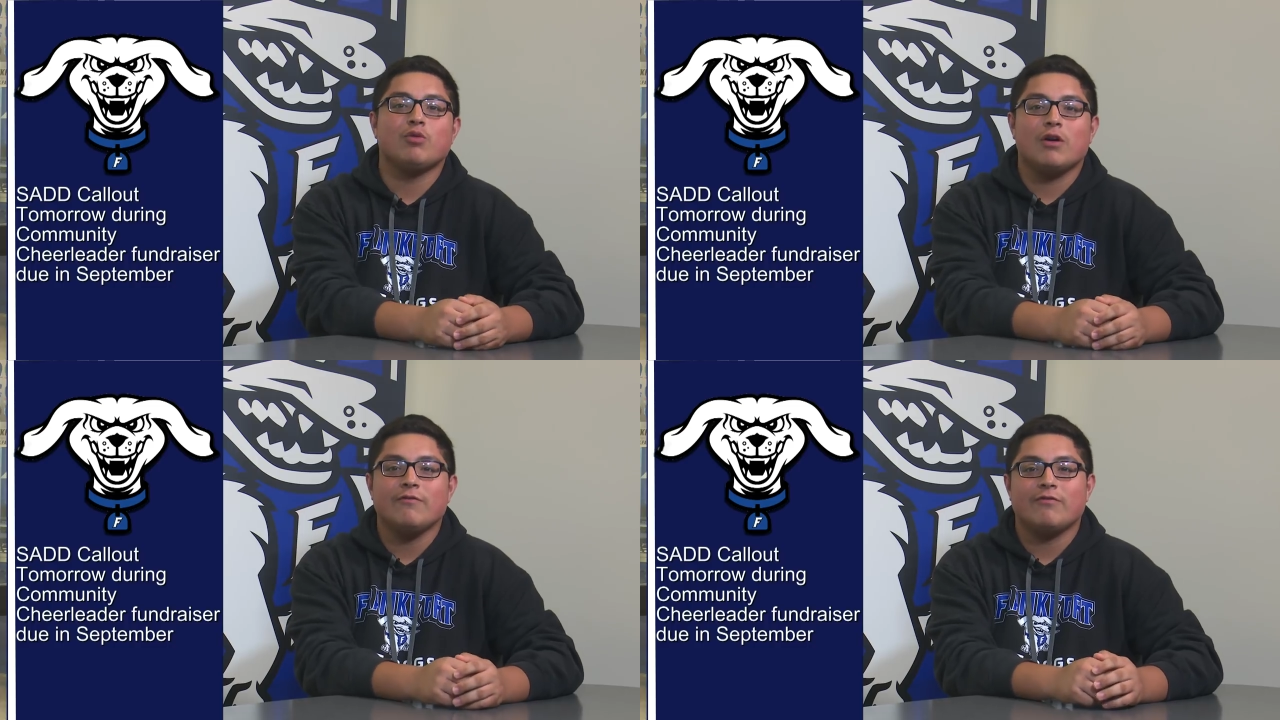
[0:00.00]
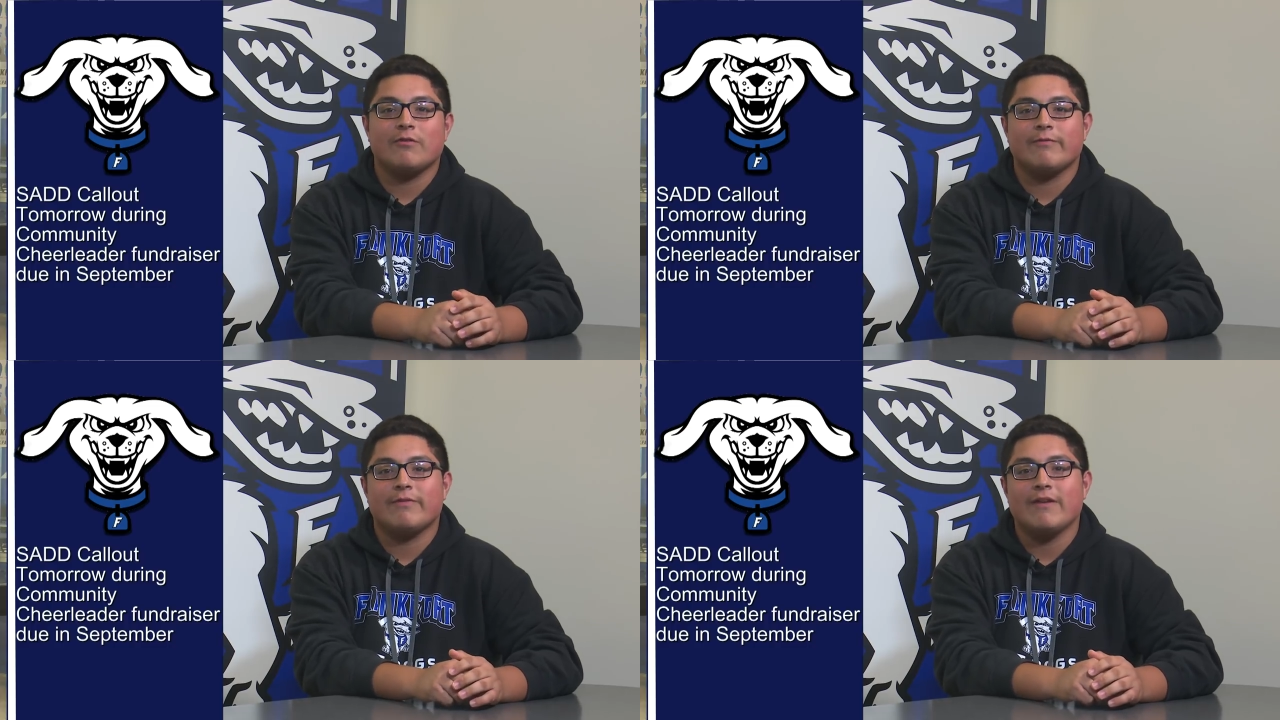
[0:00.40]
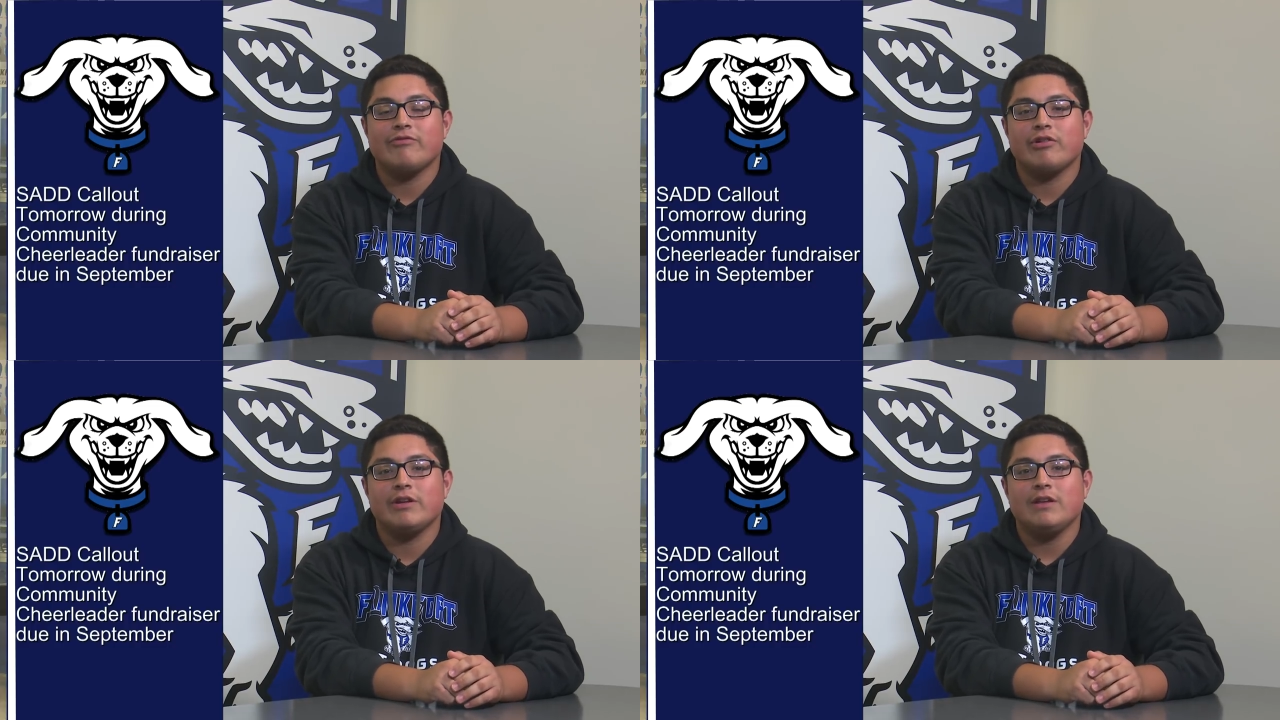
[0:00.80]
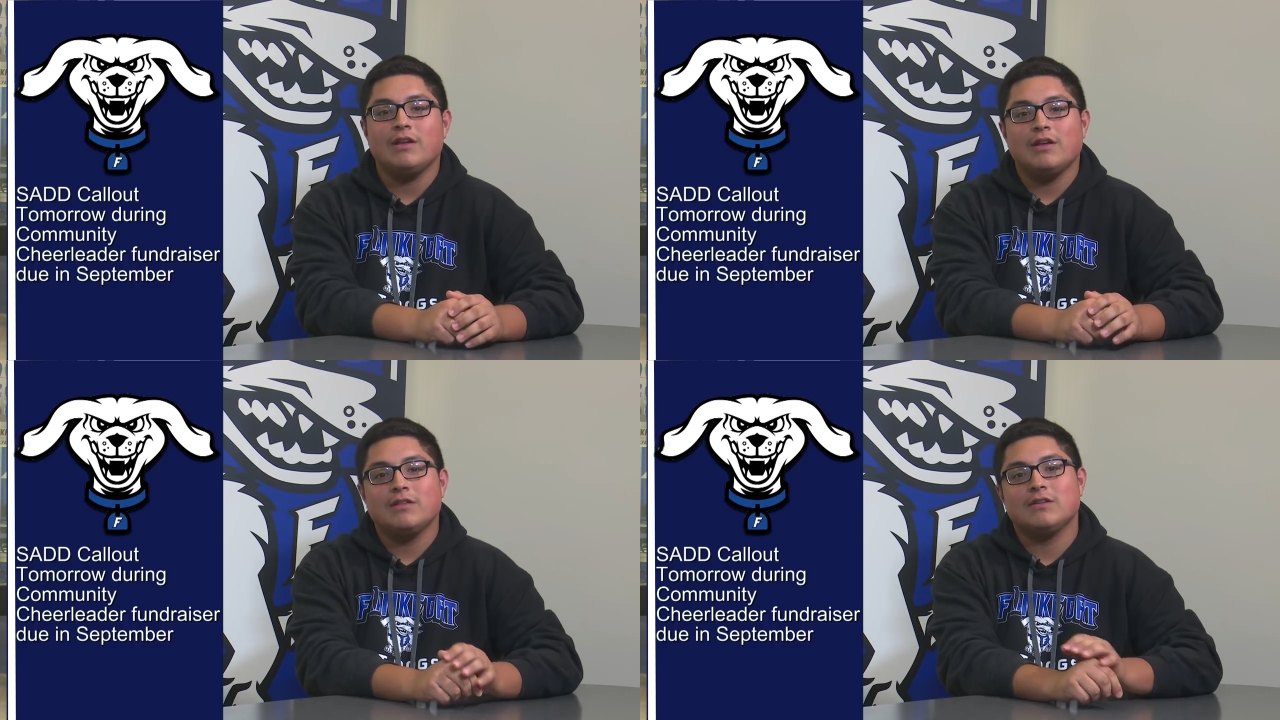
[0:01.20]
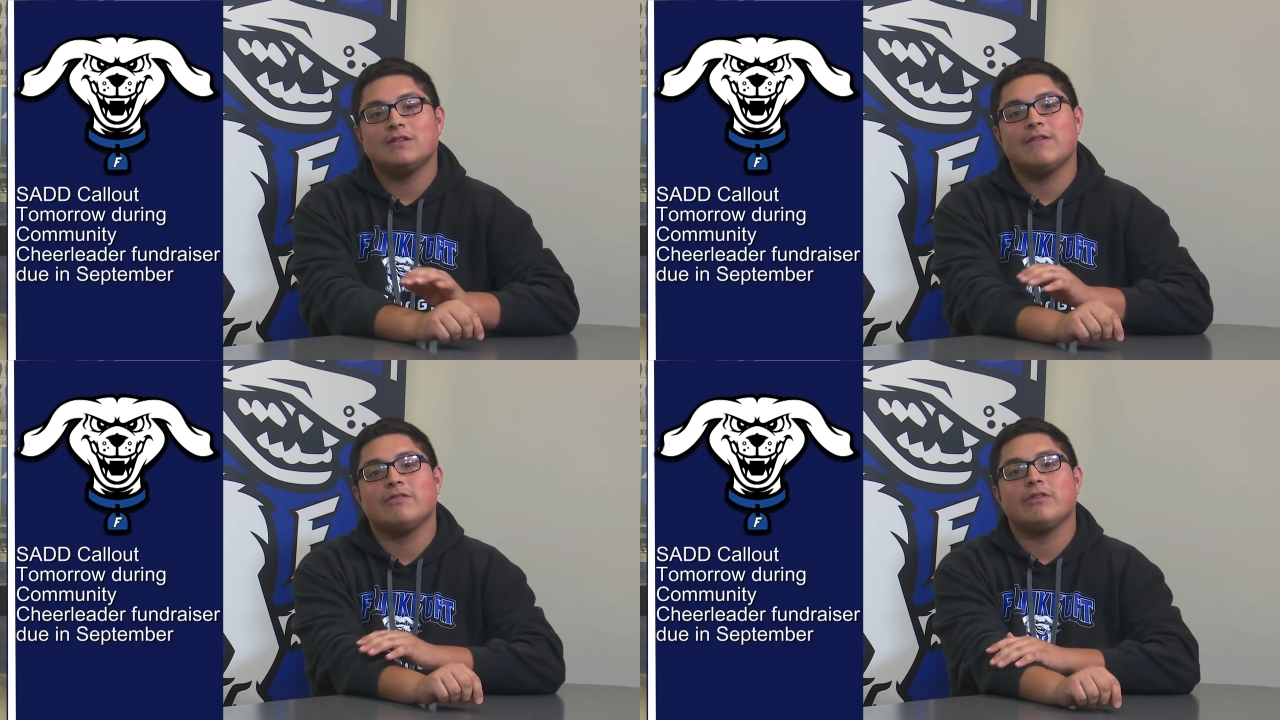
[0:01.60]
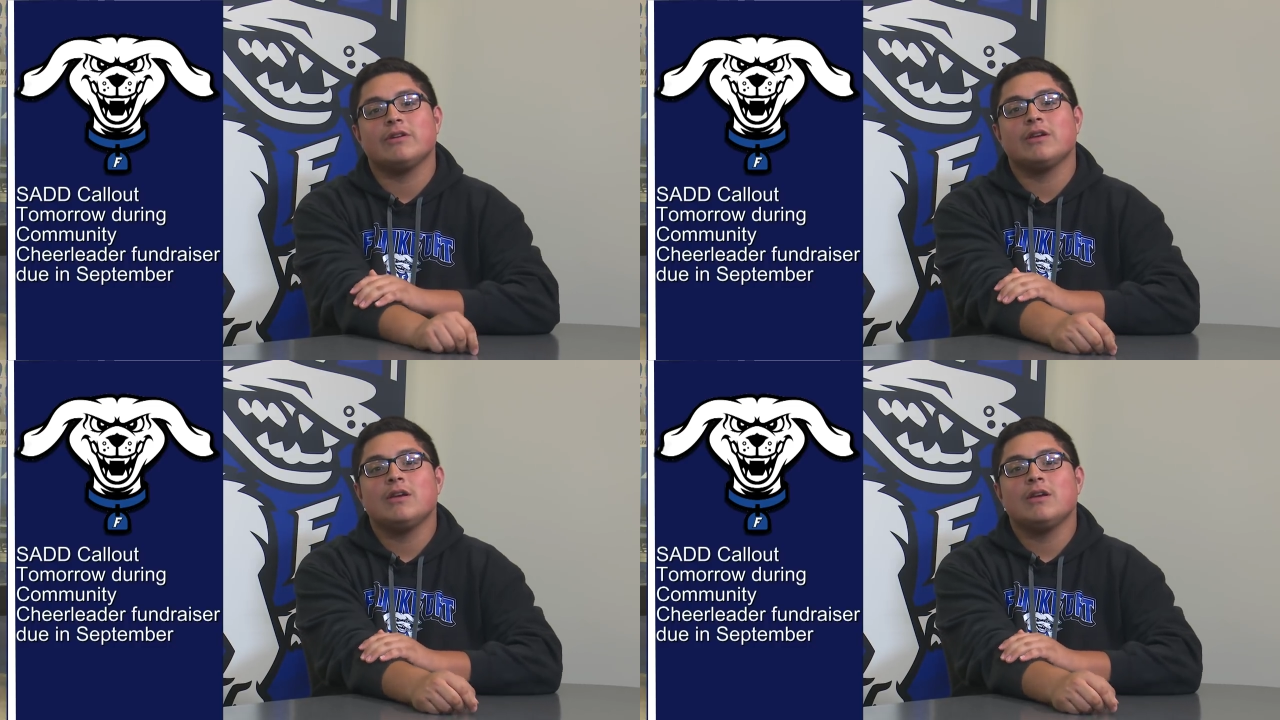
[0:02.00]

12th from 5.30 to 7.30